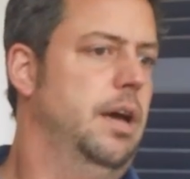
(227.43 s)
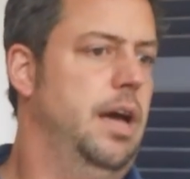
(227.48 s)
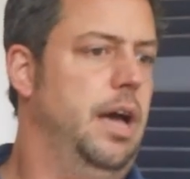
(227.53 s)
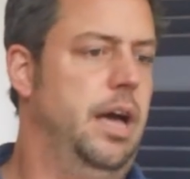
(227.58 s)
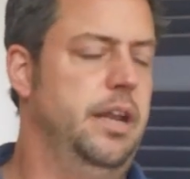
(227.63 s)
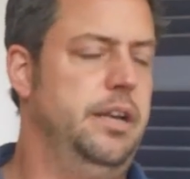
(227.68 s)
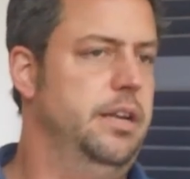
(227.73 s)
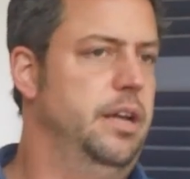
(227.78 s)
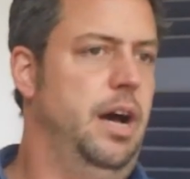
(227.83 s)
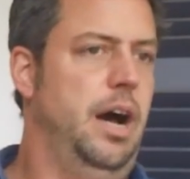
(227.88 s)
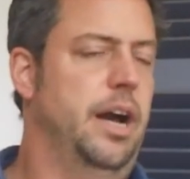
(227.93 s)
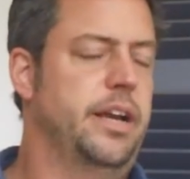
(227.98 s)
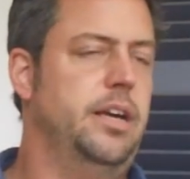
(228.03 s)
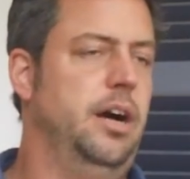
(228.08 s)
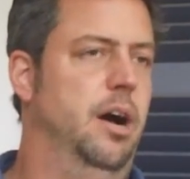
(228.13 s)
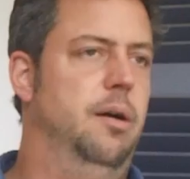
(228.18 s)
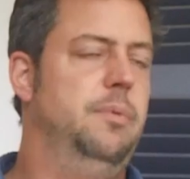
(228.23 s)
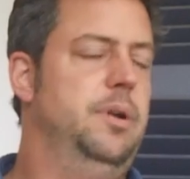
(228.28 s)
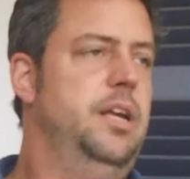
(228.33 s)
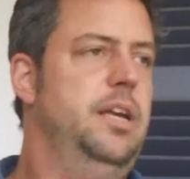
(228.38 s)
And I
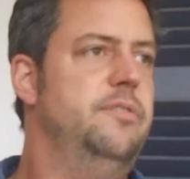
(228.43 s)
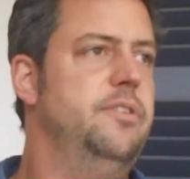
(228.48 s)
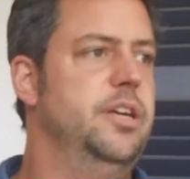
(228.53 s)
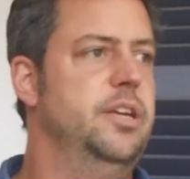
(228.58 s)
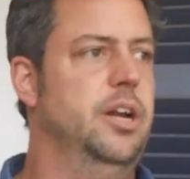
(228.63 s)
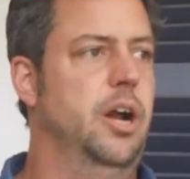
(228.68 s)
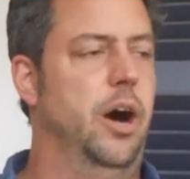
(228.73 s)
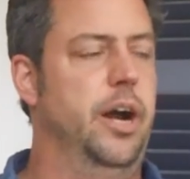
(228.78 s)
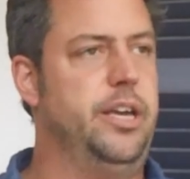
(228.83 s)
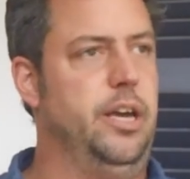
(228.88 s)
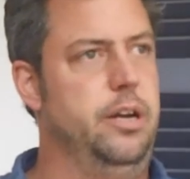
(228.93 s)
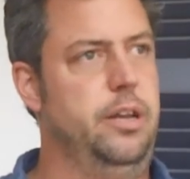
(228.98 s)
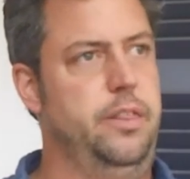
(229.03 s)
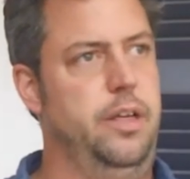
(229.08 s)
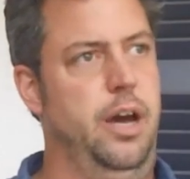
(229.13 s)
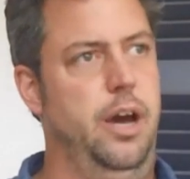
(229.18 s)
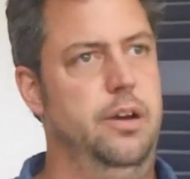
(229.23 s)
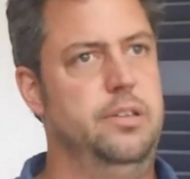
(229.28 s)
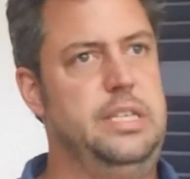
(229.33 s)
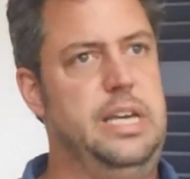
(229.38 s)
can't believe it. You know, I go to the
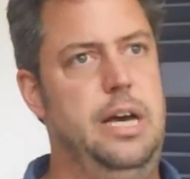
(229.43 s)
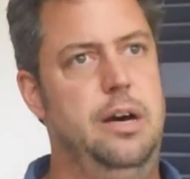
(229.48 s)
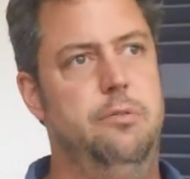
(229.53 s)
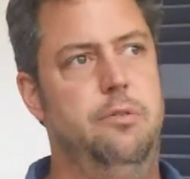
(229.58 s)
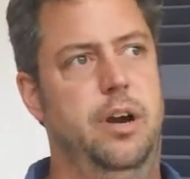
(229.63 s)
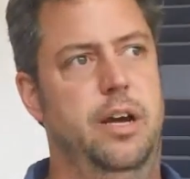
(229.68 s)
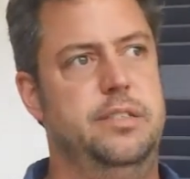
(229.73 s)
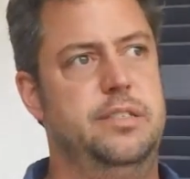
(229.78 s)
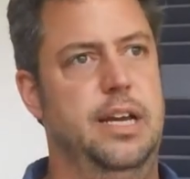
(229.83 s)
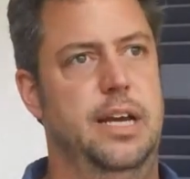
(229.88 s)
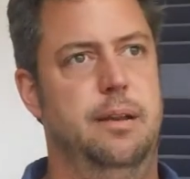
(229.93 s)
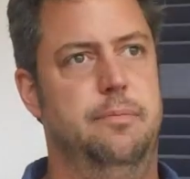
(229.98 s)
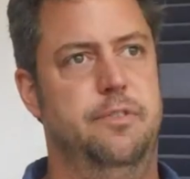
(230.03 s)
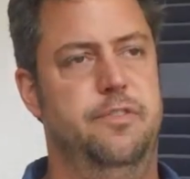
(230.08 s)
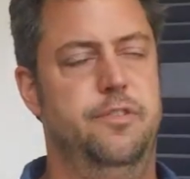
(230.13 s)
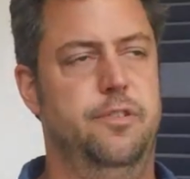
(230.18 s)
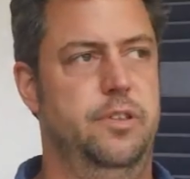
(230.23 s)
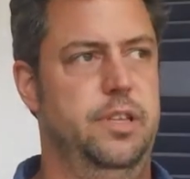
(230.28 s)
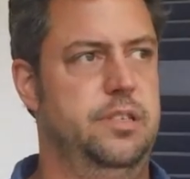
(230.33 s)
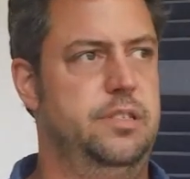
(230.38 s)
hotel where I stayed in
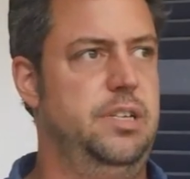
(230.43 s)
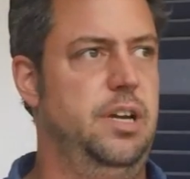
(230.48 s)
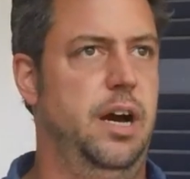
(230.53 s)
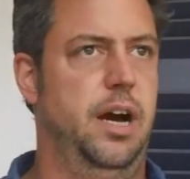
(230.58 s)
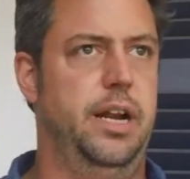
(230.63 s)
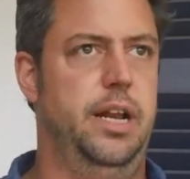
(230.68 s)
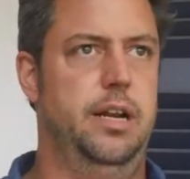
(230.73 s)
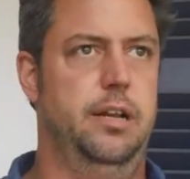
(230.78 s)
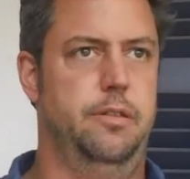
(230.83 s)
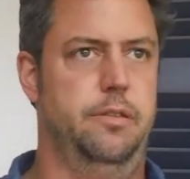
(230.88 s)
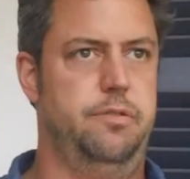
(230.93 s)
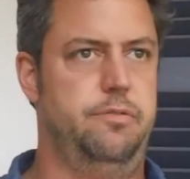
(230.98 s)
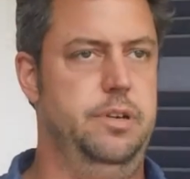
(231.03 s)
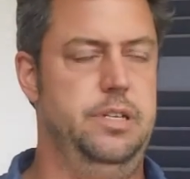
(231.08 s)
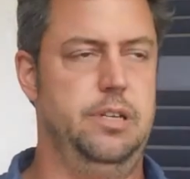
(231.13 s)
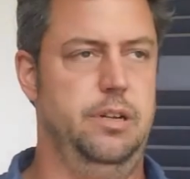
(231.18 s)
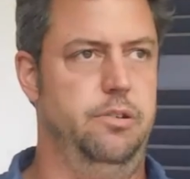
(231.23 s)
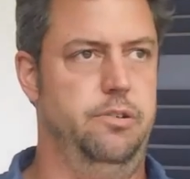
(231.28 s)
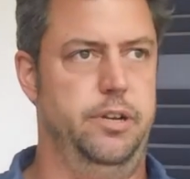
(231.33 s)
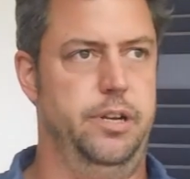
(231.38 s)
before, this tiny little three
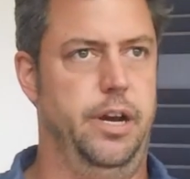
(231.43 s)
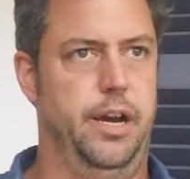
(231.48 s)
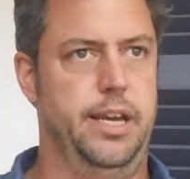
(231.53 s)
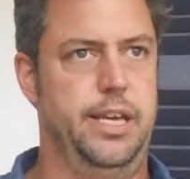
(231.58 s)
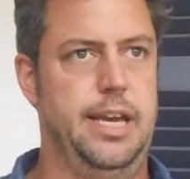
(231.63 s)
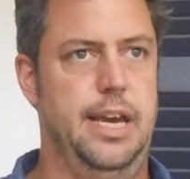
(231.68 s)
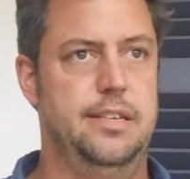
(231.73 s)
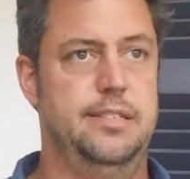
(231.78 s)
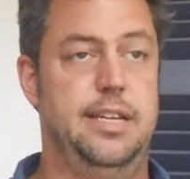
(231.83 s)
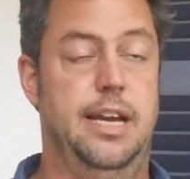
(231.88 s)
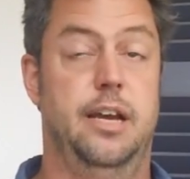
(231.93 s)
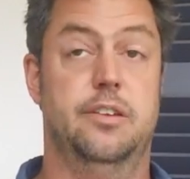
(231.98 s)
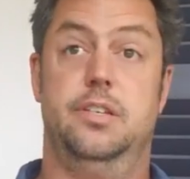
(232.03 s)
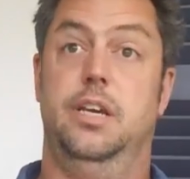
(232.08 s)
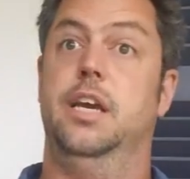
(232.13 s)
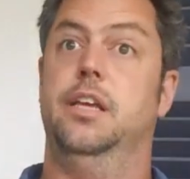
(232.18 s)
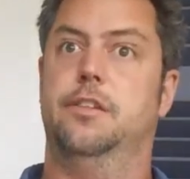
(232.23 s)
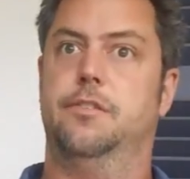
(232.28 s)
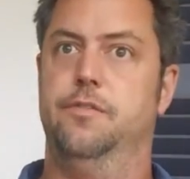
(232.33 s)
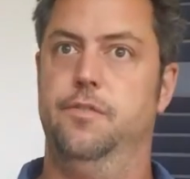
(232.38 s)
dollar a night guest house.
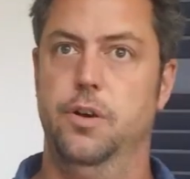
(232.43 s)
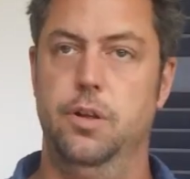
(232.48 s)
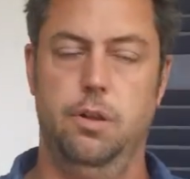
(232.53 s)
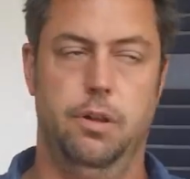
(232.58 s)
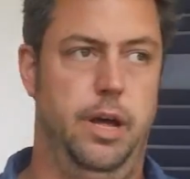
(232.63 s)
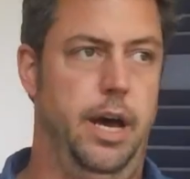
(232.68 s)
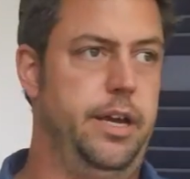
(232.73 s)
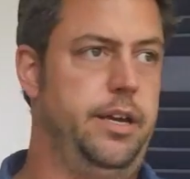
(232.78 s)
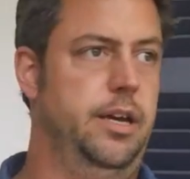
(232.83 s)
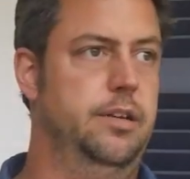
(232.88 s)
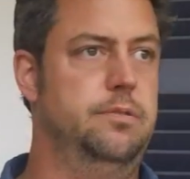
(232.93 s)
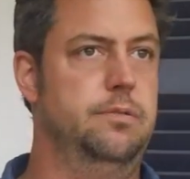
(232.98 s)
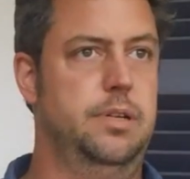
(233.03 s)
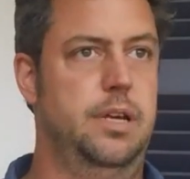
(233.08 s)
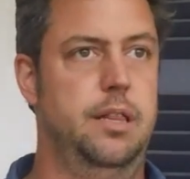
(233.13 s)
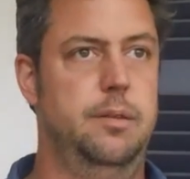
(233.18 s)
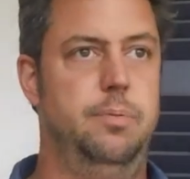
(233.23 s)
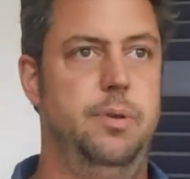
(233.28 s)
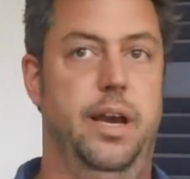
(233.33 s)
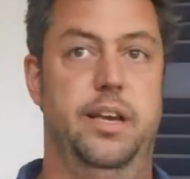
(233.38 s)
It's full. I go to
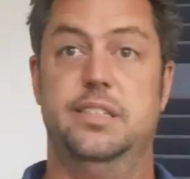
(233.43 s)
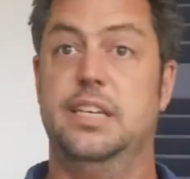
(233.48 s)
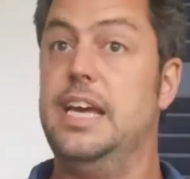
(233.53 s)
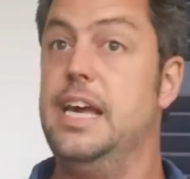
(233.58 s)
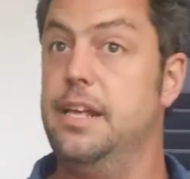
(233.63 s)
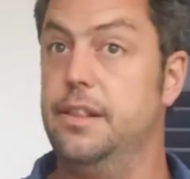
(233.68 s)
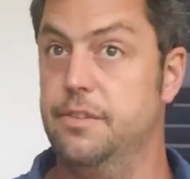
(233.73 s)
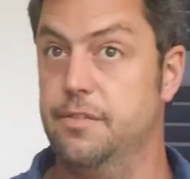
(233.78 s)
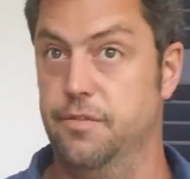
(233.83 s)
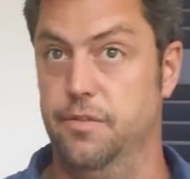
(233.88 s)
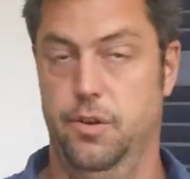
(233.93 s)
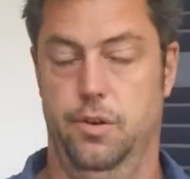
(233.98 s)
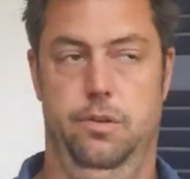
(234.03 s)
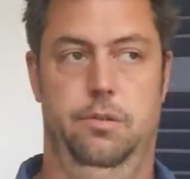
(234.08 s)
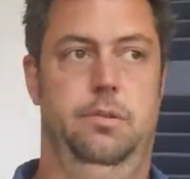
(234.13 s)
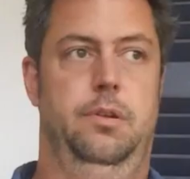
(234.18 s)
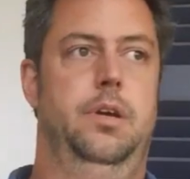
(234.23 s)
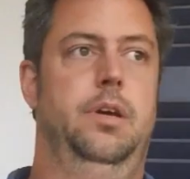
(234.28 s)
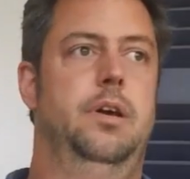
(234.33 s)
another place. It's full.